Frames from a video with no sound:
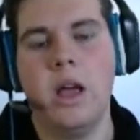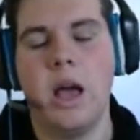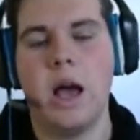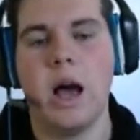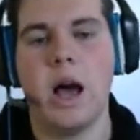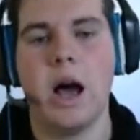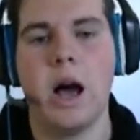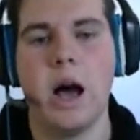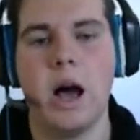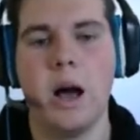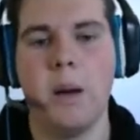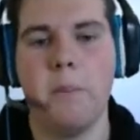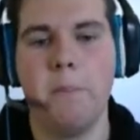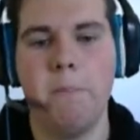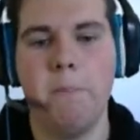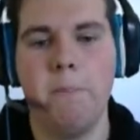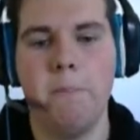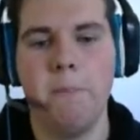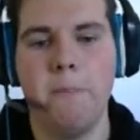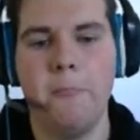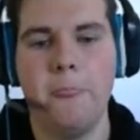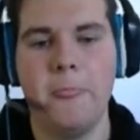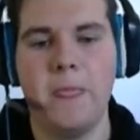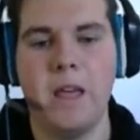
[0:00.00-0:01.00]

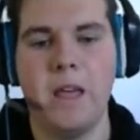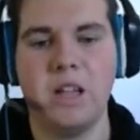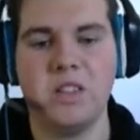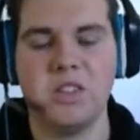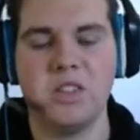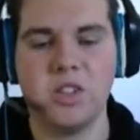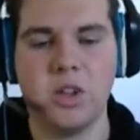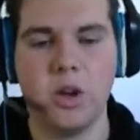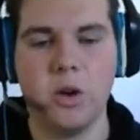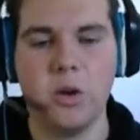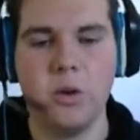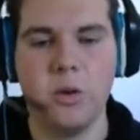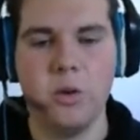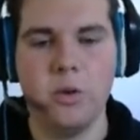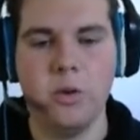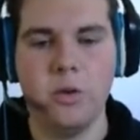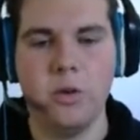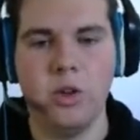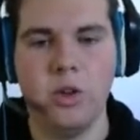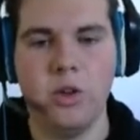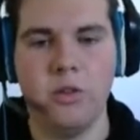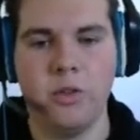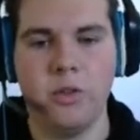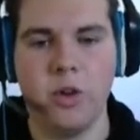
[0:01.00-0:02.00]
And so
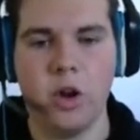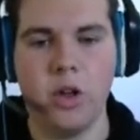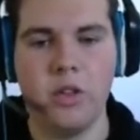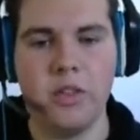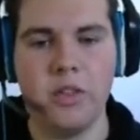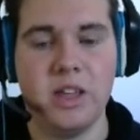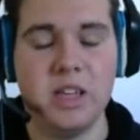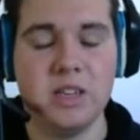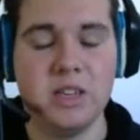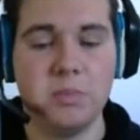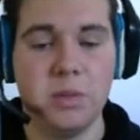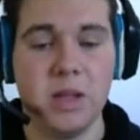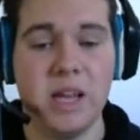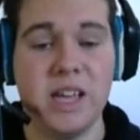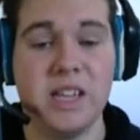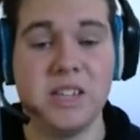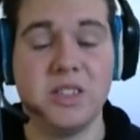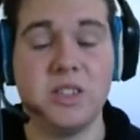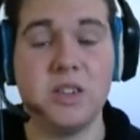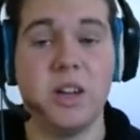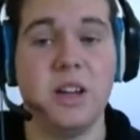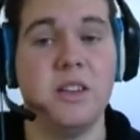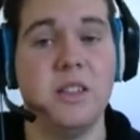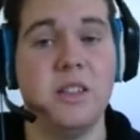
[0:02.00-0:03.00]
you've got these players
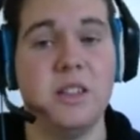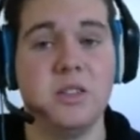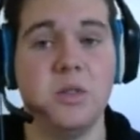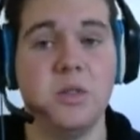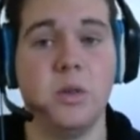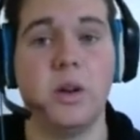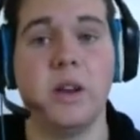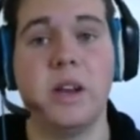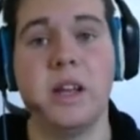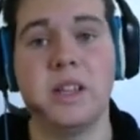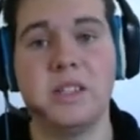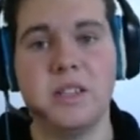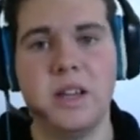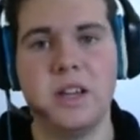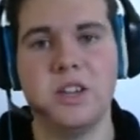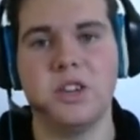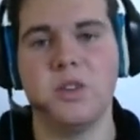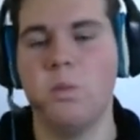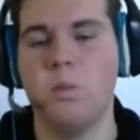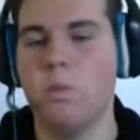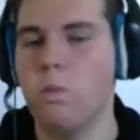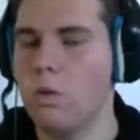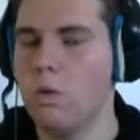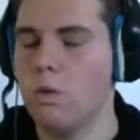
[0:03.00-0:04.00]
signed to this
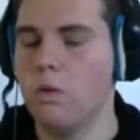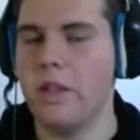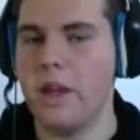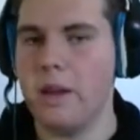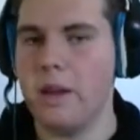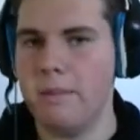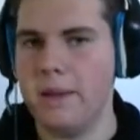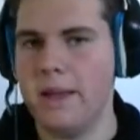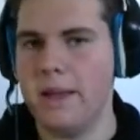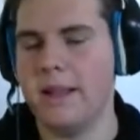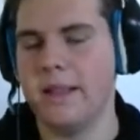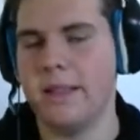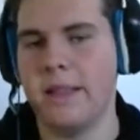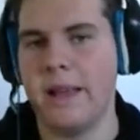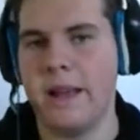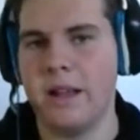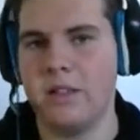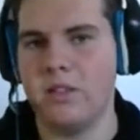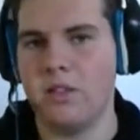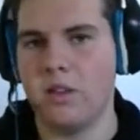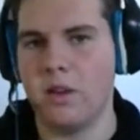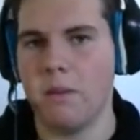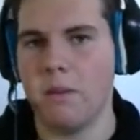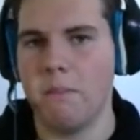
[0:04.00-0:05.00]
organization. Will they be allowed
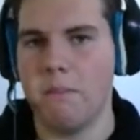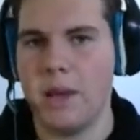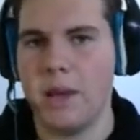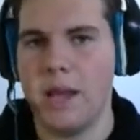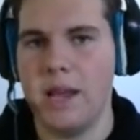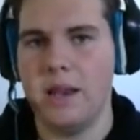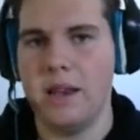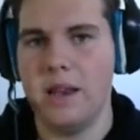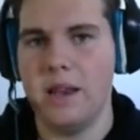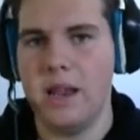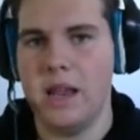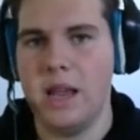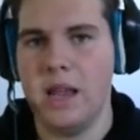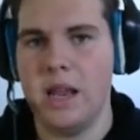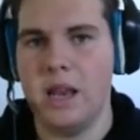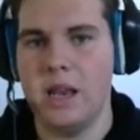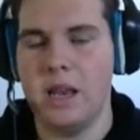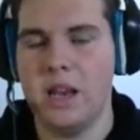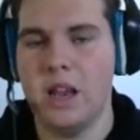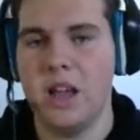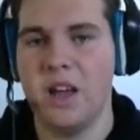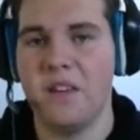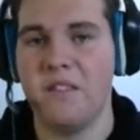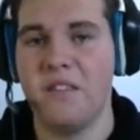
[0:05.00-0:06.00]
to compete
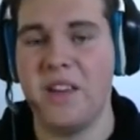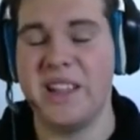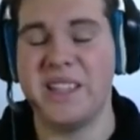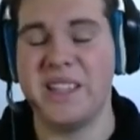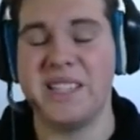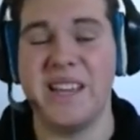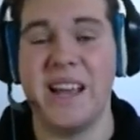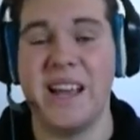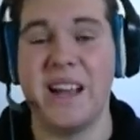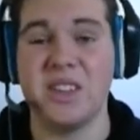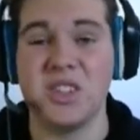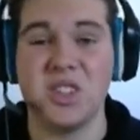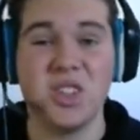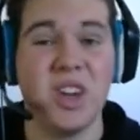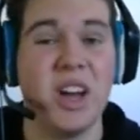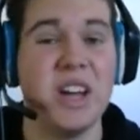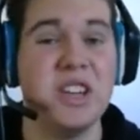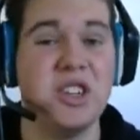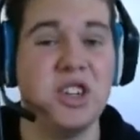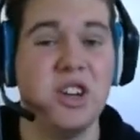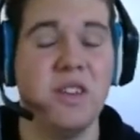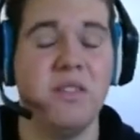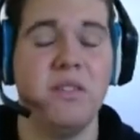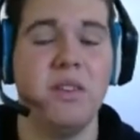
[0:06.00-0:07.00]
in events outside
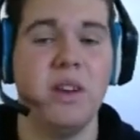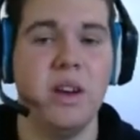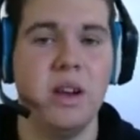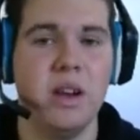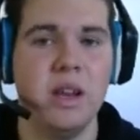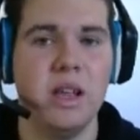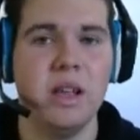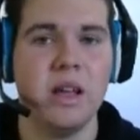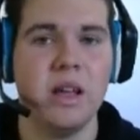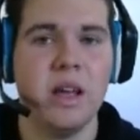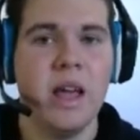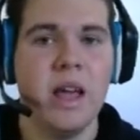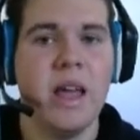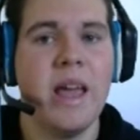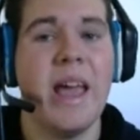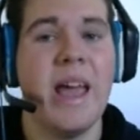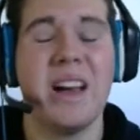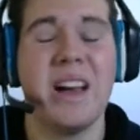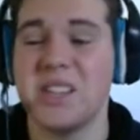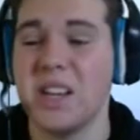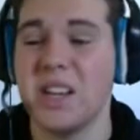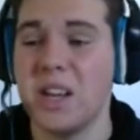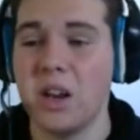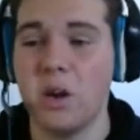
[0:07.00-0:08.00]
Gfinity?
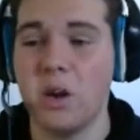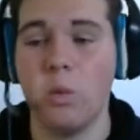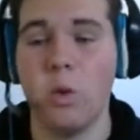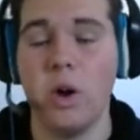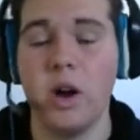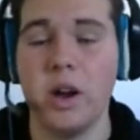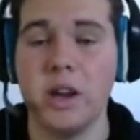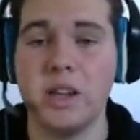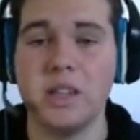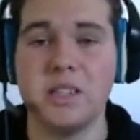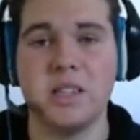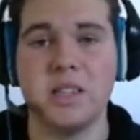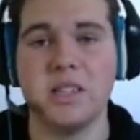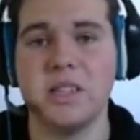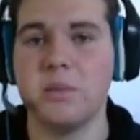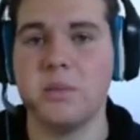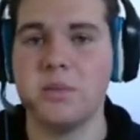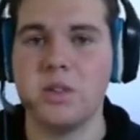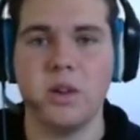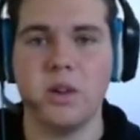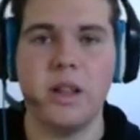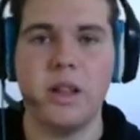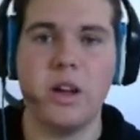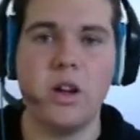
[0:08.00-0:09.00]
How's that going to work? Is there some
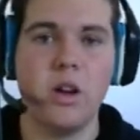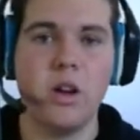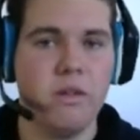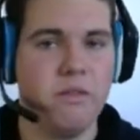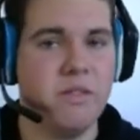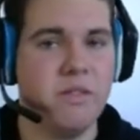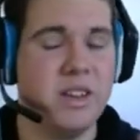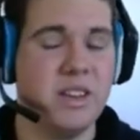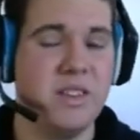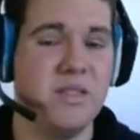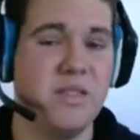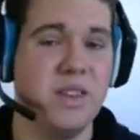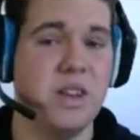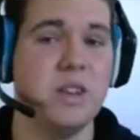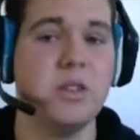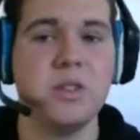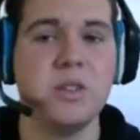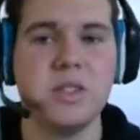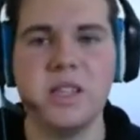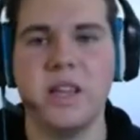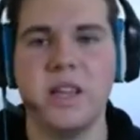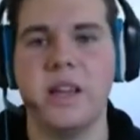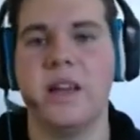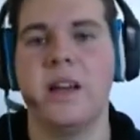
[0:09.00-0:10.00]
sort of like conflict of
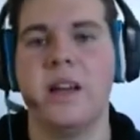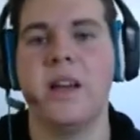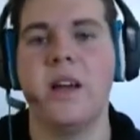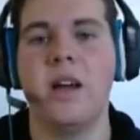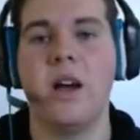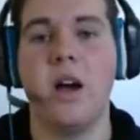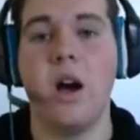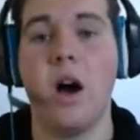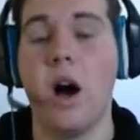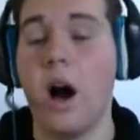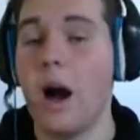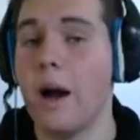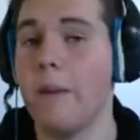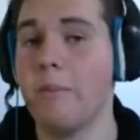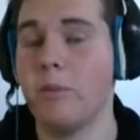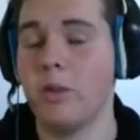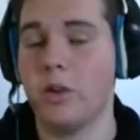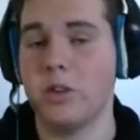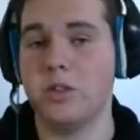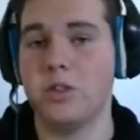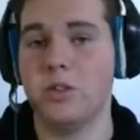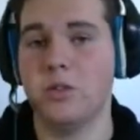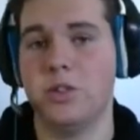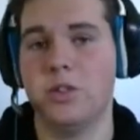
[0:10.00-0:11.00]
interest there? I'm
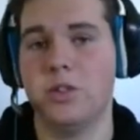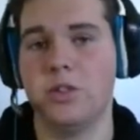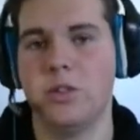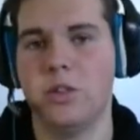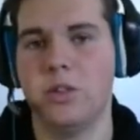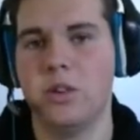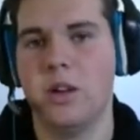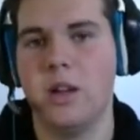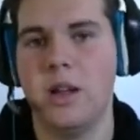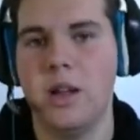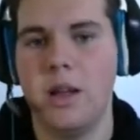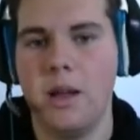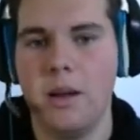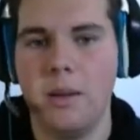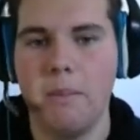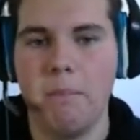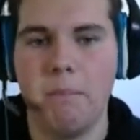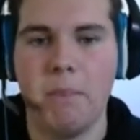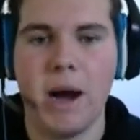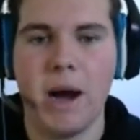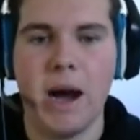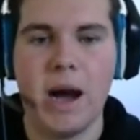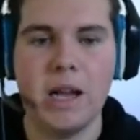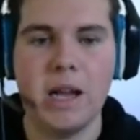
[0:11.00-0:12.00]
not too sure.
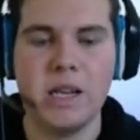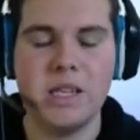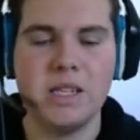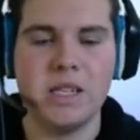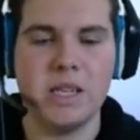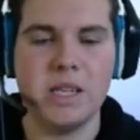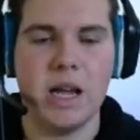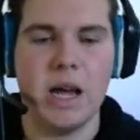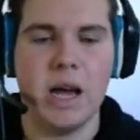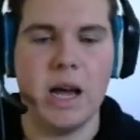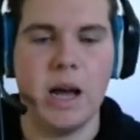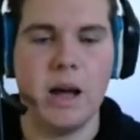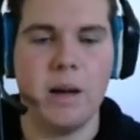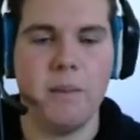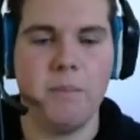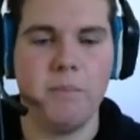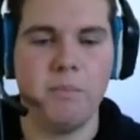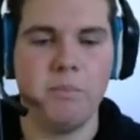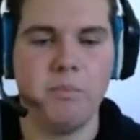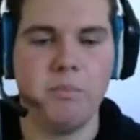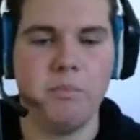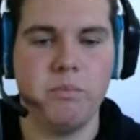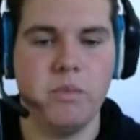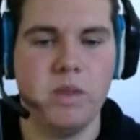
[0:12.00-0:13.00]
But
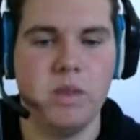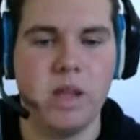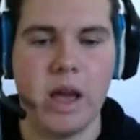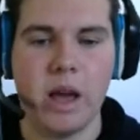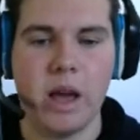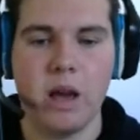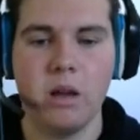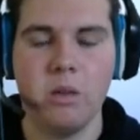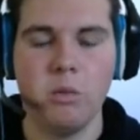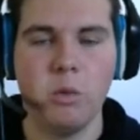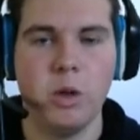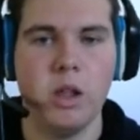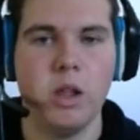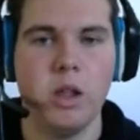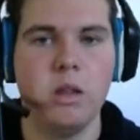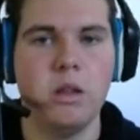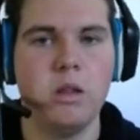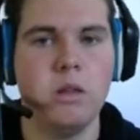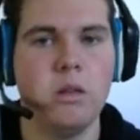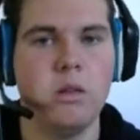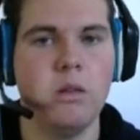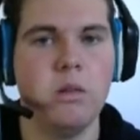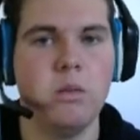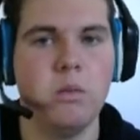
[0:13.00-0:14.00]
yeah, we're
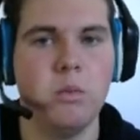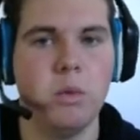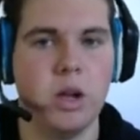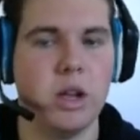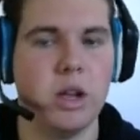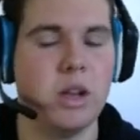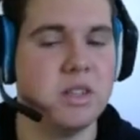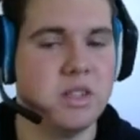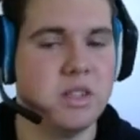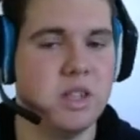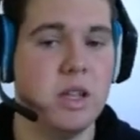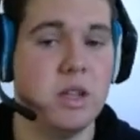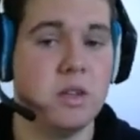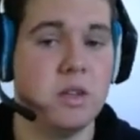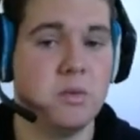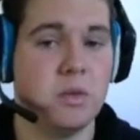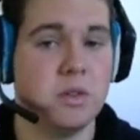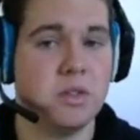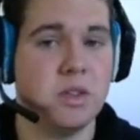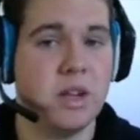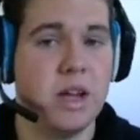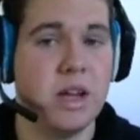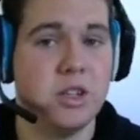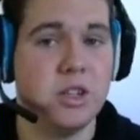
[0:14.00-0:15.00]
going to see this
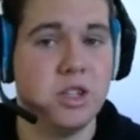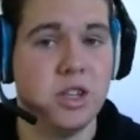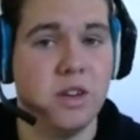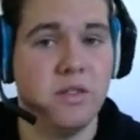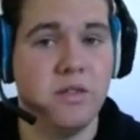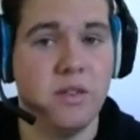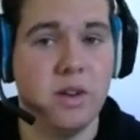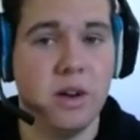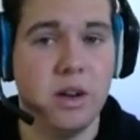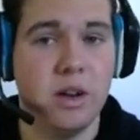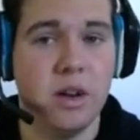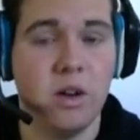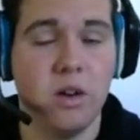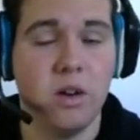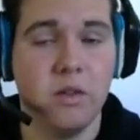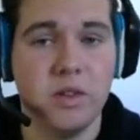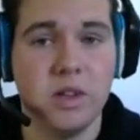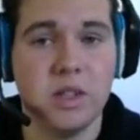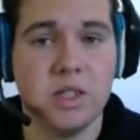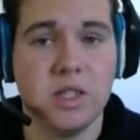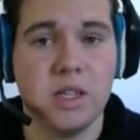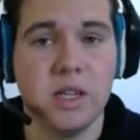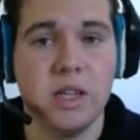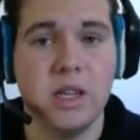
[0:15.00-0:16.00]
roster at Gfinity,
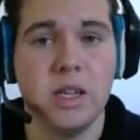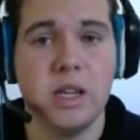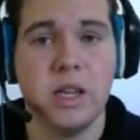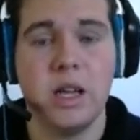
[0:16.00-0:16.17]
obviously.